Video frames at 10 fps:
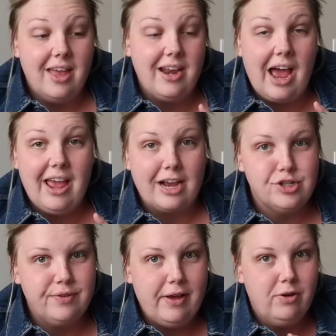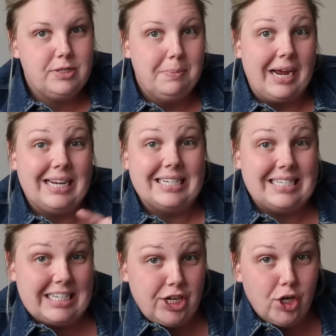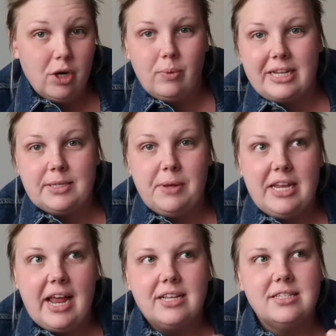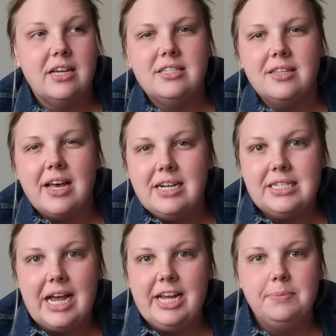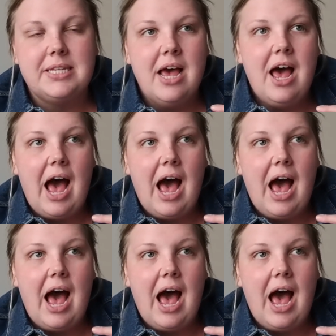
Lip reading: then I actually found my dinner recipe next because a lot of times